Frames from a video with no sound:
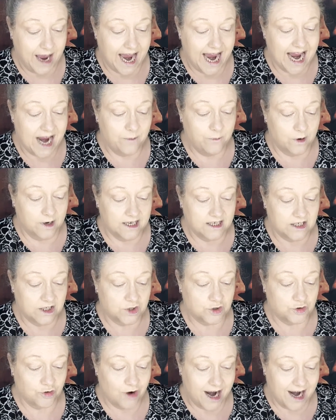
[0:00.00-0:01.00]
But I wanted
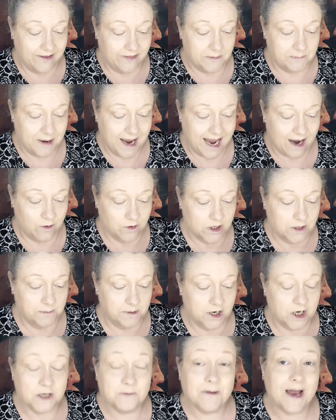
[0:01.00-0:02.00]
to try the powder
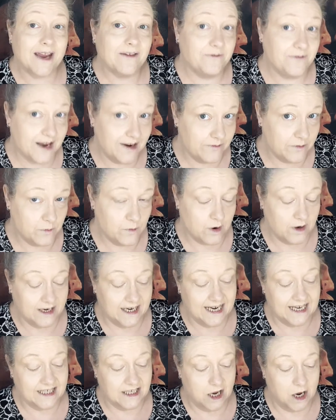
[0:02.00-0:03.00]
because my favourite
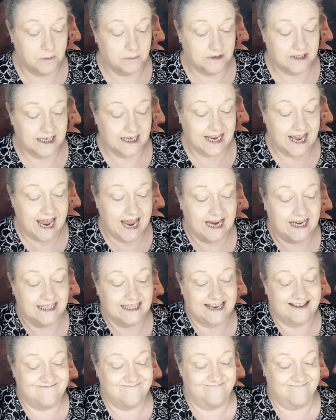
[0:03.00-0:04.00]
one is Urban
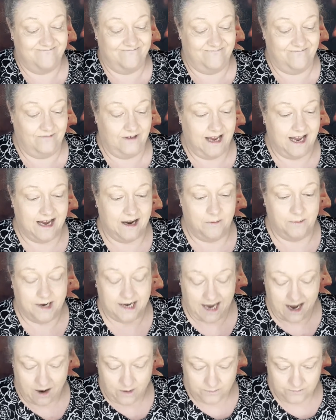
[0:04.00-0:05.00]
Decay's, there
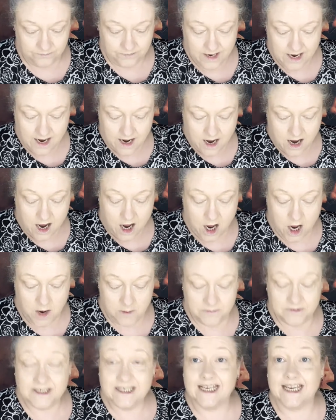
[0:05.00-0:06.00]
we go,
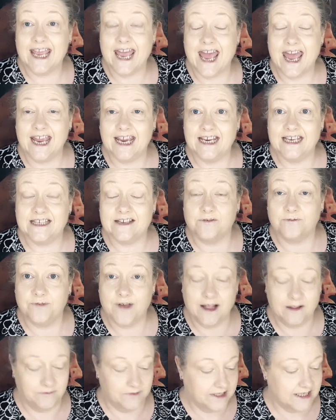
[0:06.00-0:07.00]
Urban Decay's
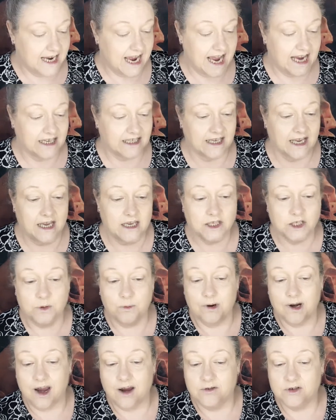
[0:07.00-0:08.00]
Velvetizer.
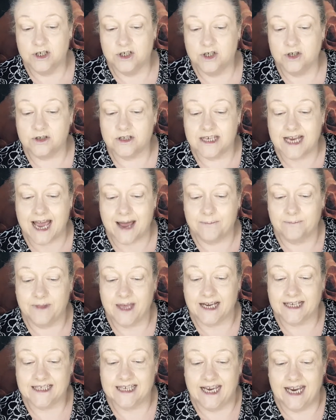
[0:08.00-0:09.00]
So we're going to just
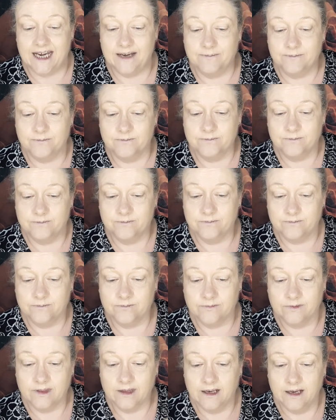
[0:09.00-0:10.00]
tap that in
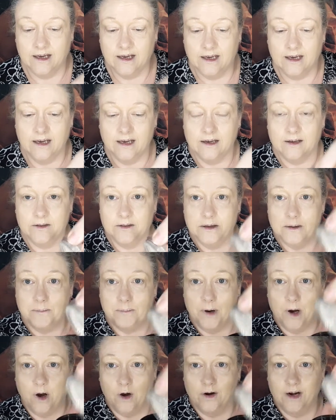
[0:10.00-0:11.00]

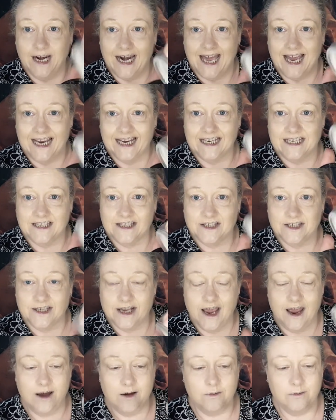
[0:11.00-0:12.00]
the pot like
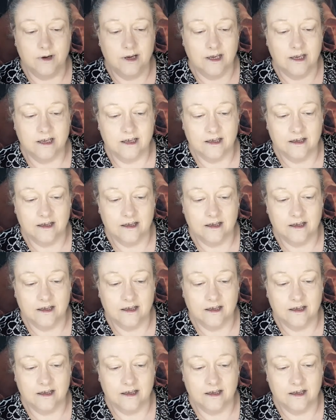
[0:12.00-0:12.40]
so.